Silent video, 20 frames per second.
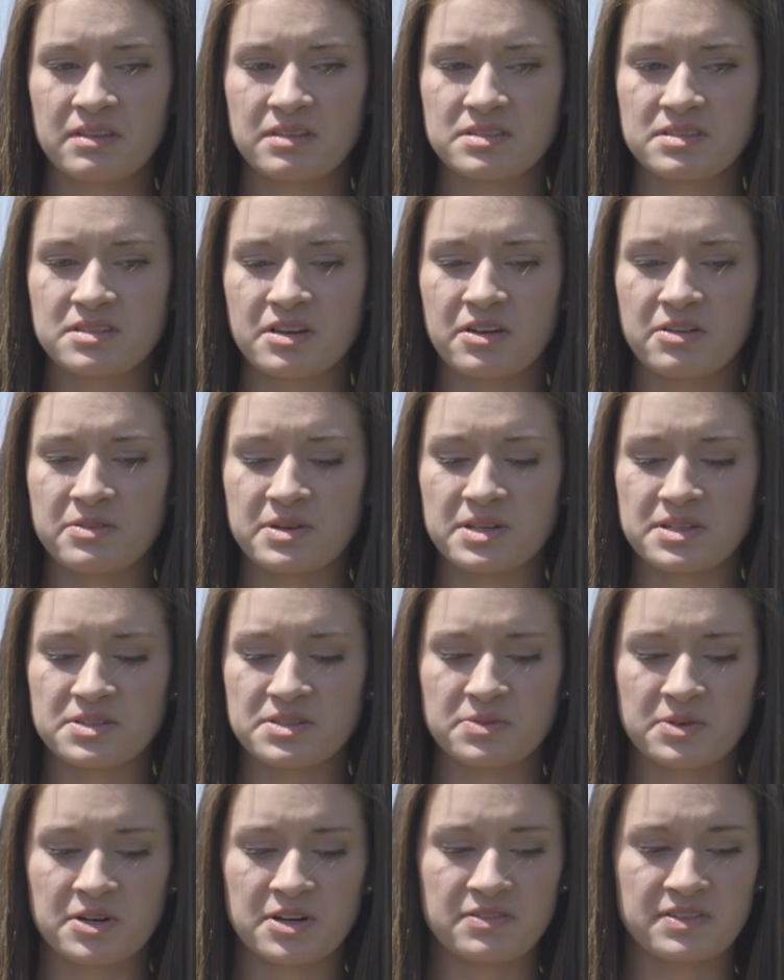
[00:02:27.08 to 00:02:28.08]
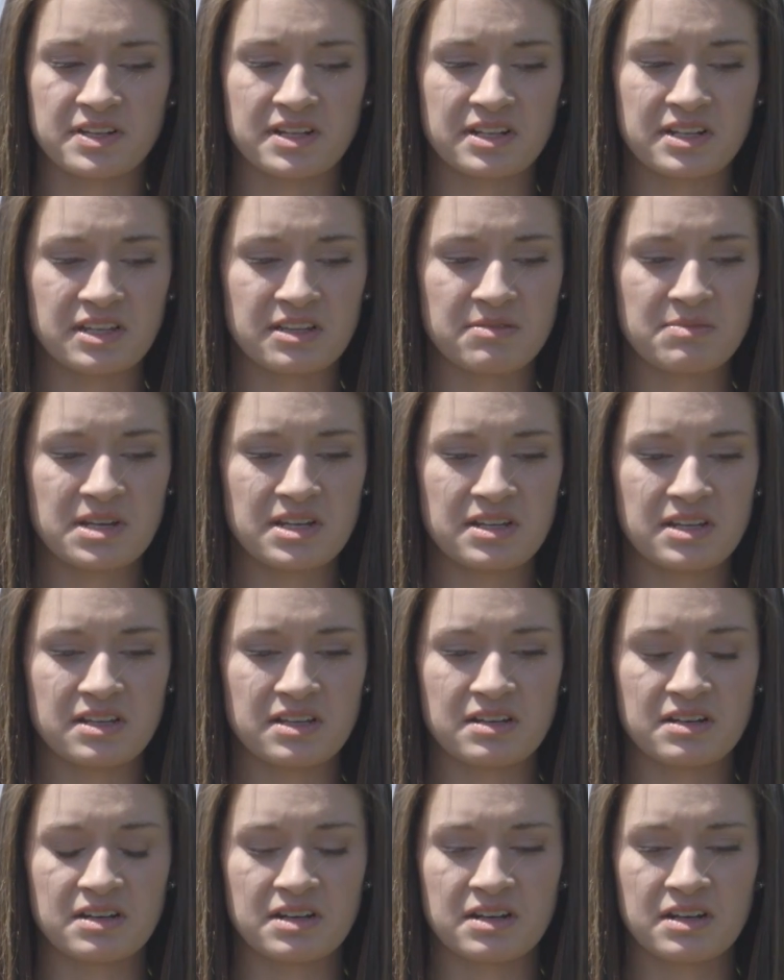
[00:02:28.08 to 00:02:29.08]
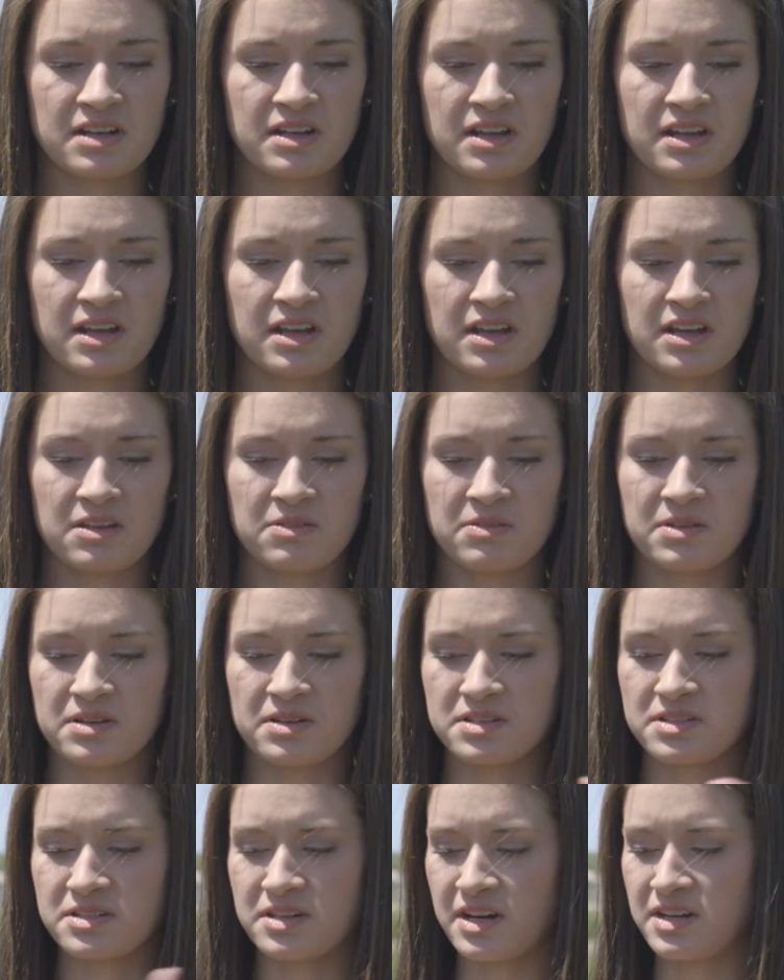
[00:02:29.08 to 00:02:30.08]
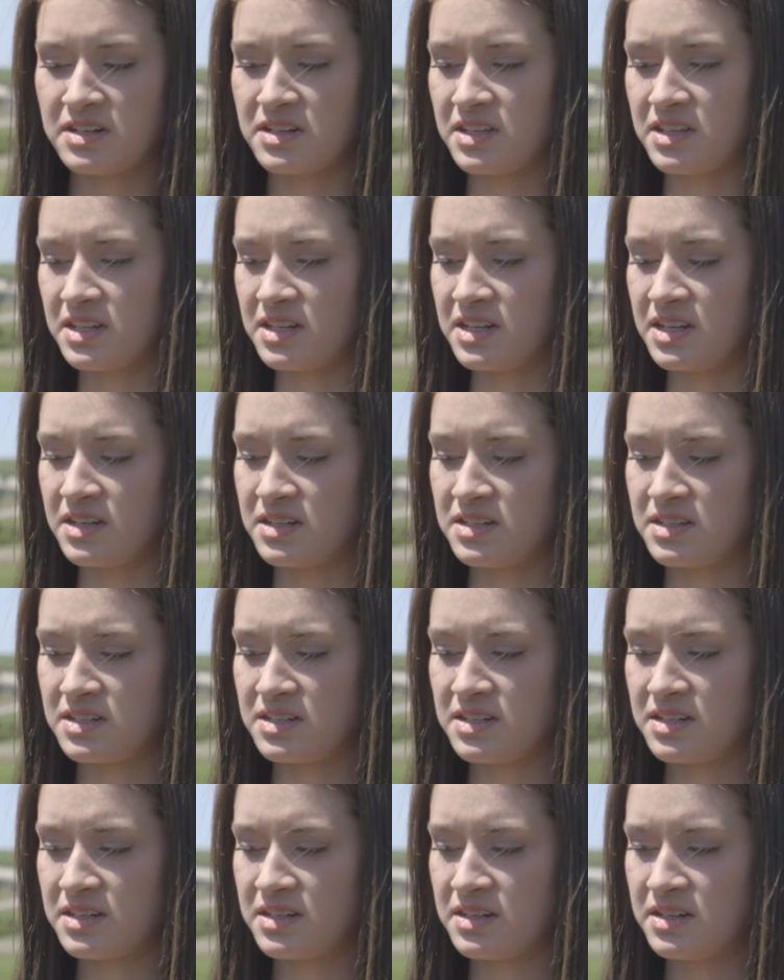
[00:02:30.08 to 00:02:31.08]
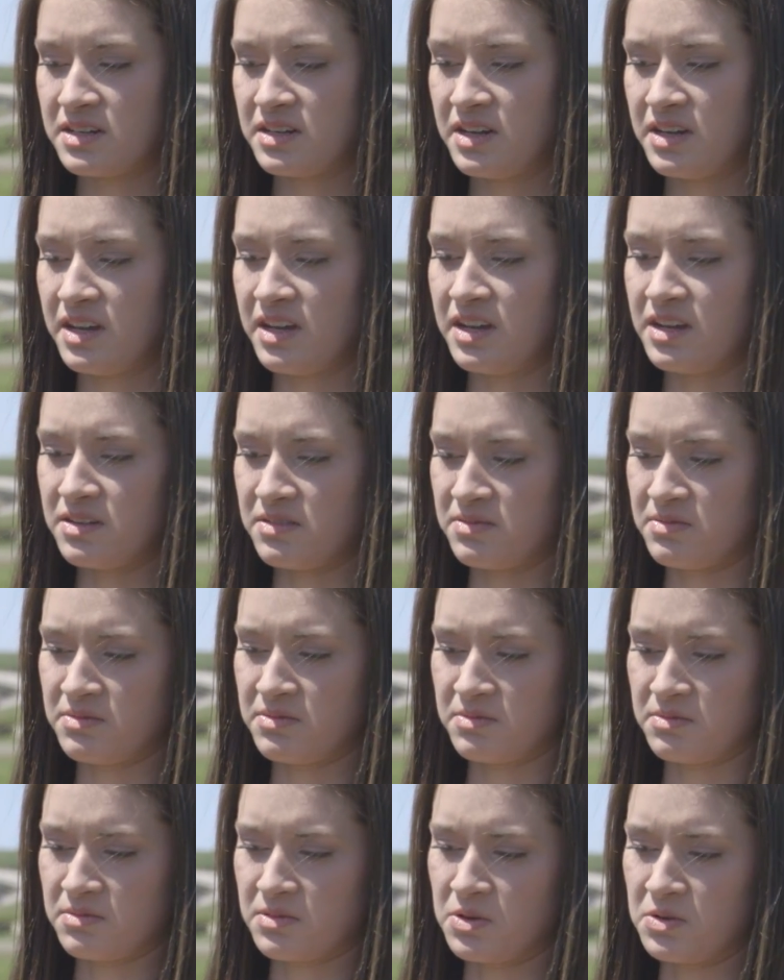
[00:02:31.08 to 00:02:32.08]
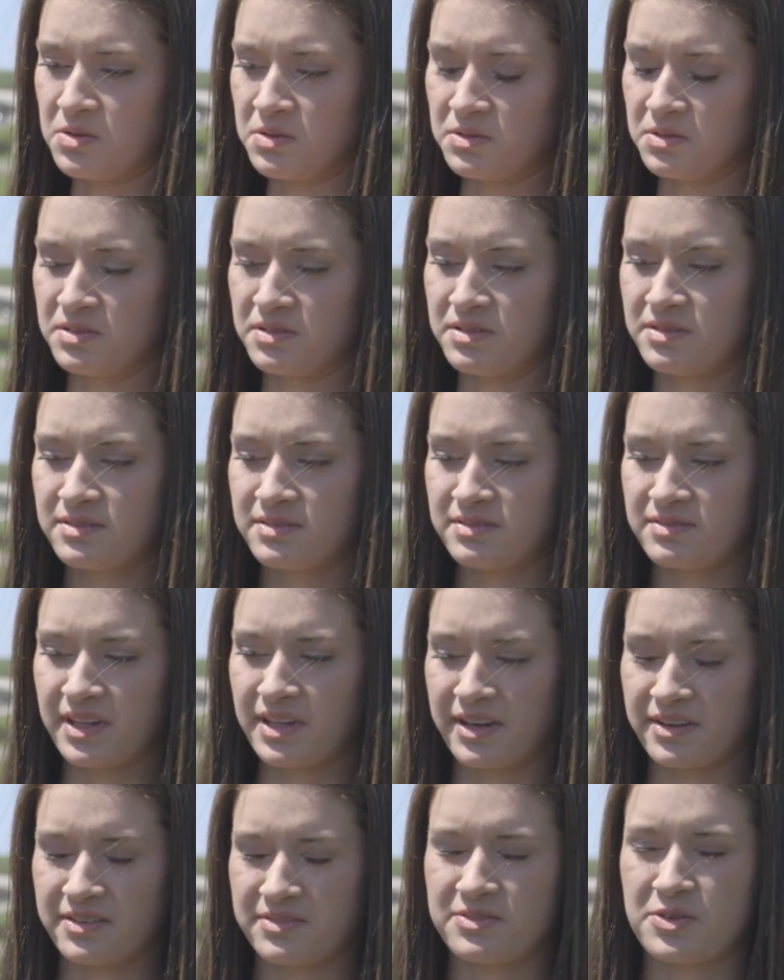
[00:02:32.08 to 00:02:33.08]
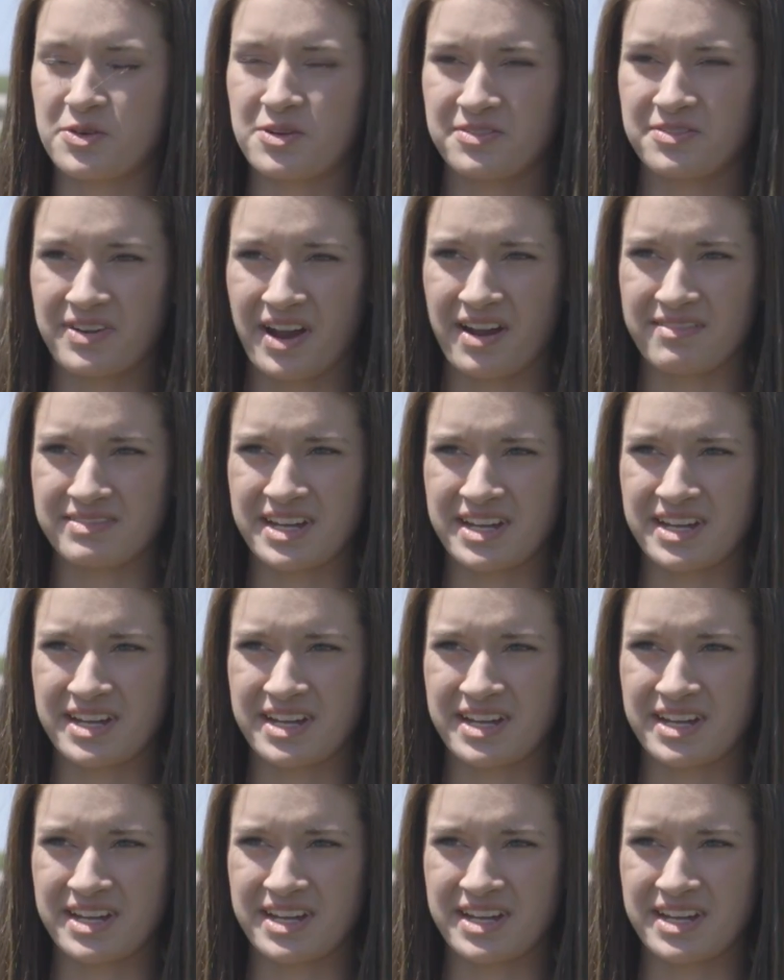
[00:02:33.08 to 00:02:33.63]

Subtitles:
So we swerved into the median and went straight into the ditch and rolled like 4 or 5